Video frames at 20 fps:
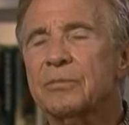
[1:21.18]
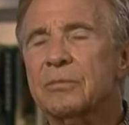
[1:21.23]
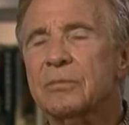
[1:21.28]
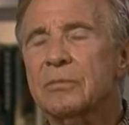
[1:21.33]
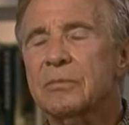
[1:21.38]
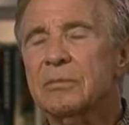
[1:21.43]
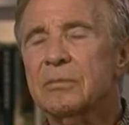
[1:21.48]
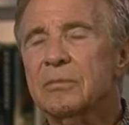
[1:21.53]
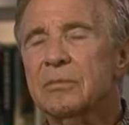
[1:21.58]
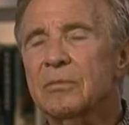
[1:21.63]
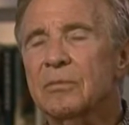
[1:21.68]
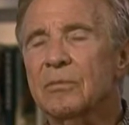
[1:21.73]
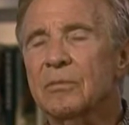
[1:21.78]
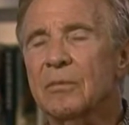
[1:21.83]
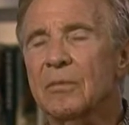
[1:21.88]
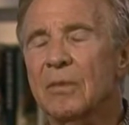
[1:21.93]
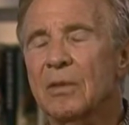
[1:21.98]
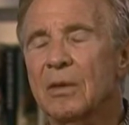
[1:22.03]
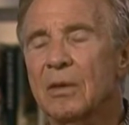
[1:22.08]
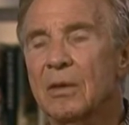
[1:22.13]

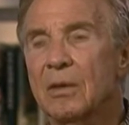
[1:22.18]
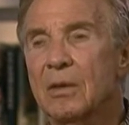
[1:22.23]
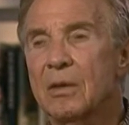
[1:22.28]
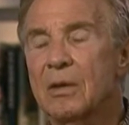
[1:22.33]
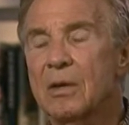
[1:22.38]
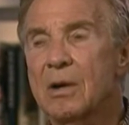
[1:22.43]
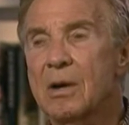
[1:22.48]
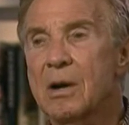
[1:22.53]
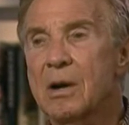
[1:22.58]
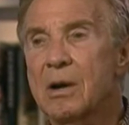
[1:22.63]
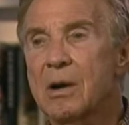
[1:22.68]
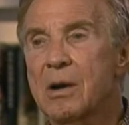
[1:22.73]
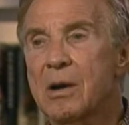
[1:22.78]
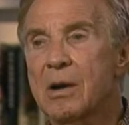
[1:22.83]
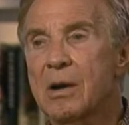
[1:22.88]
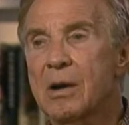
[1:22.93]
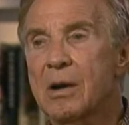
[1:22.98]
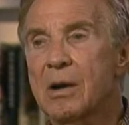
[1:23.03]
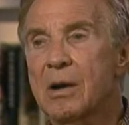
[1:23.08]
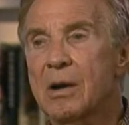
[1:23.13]

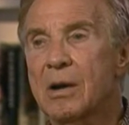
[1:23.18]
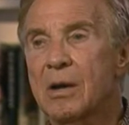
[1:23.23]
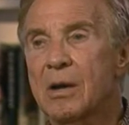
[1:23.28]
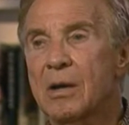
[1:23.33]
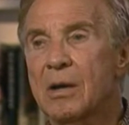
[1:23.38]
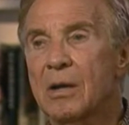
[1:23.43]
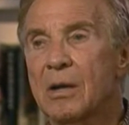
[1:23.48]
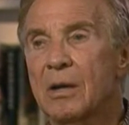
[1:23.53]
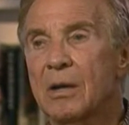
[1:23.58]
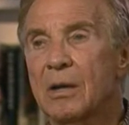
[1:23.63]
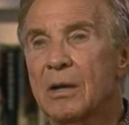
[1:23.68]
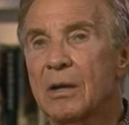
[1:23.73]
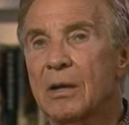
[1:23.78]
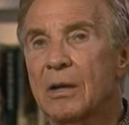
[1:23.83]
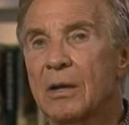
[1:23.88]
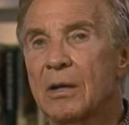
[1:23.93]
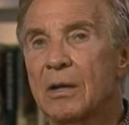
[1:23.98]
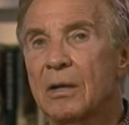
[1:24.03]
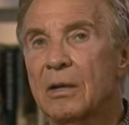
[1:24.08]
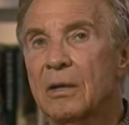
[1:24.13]

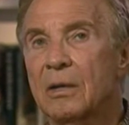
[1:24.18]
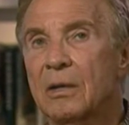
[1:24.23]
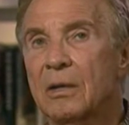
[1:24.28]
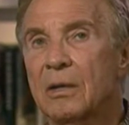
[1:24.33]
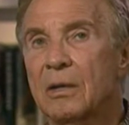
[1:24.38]
No one is speaking in this clip.